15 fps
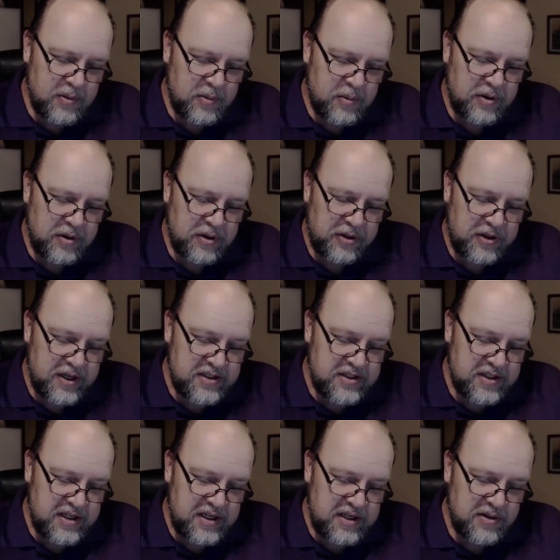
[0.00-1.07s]
whether things
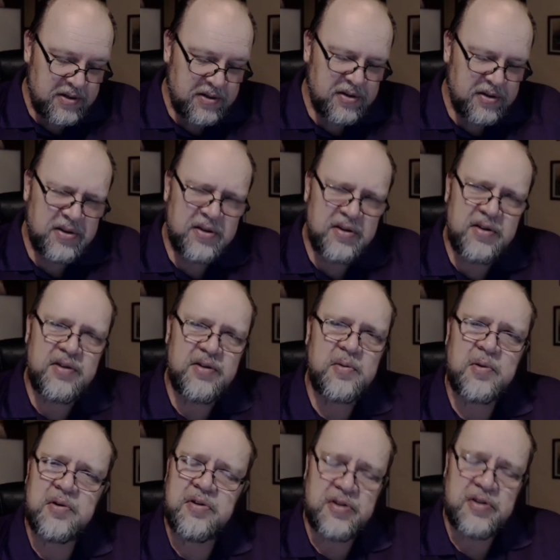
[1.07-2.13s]
in the earth
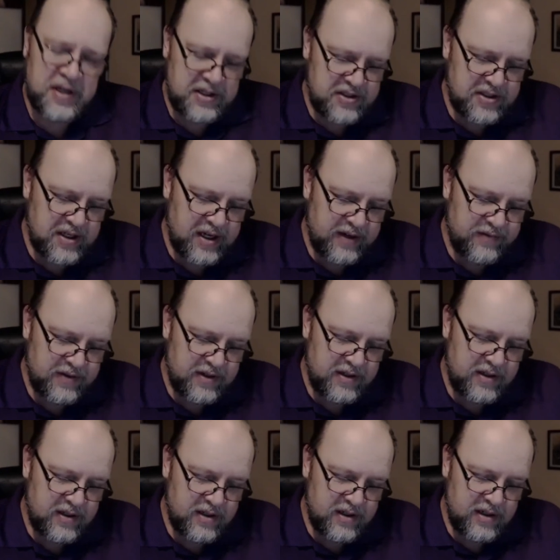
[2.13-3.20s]
or things in heaven.
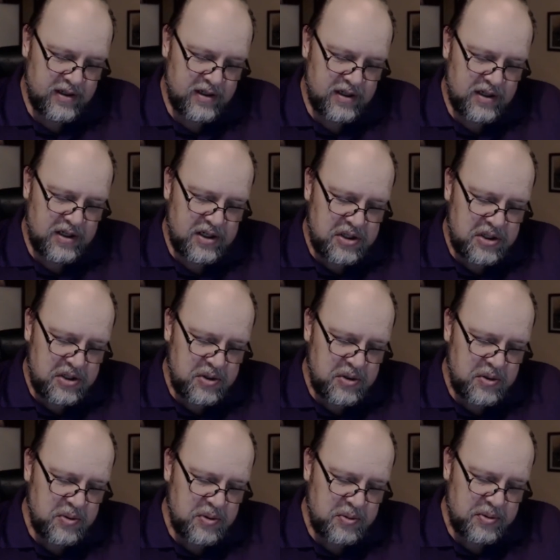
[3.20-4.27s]

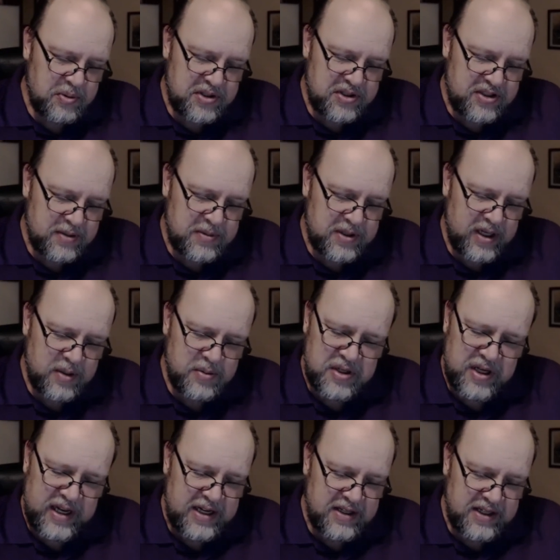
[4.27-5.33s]
You who are sometimes
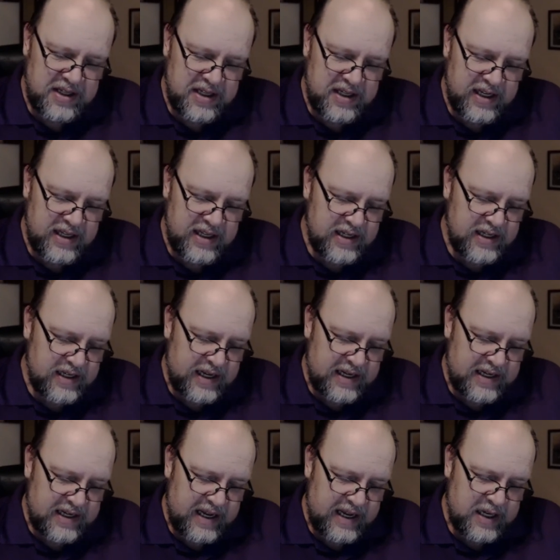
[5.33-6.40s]
alienated
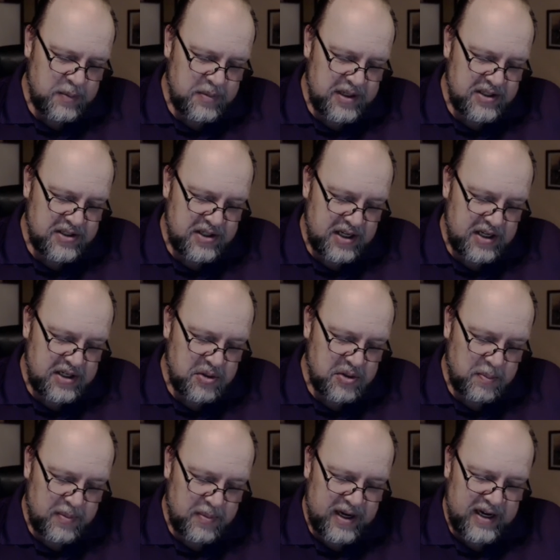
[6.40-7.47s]
and enemies in your
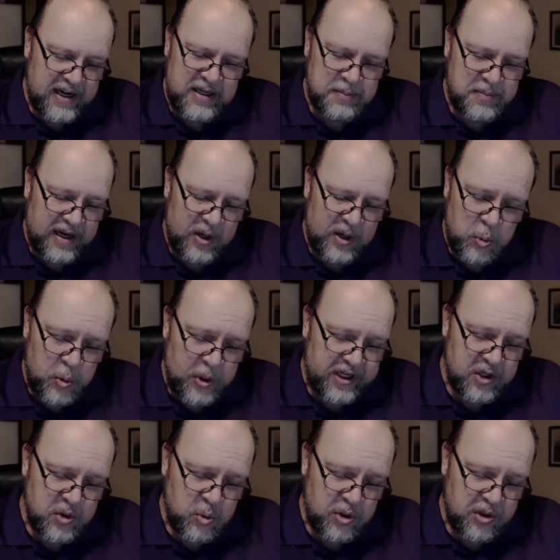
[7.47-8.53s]
mind by
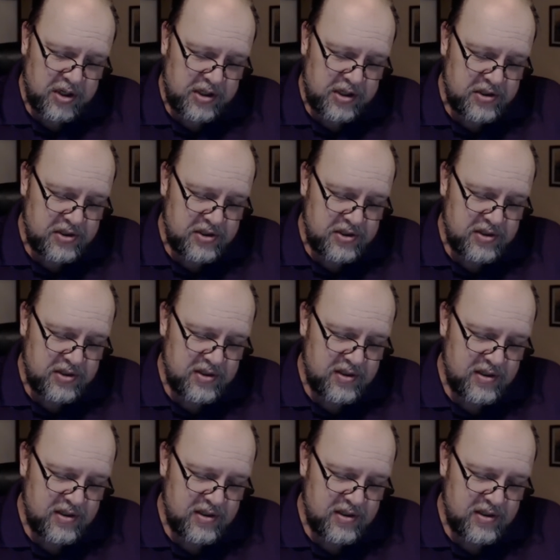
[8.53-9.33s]
wicked works.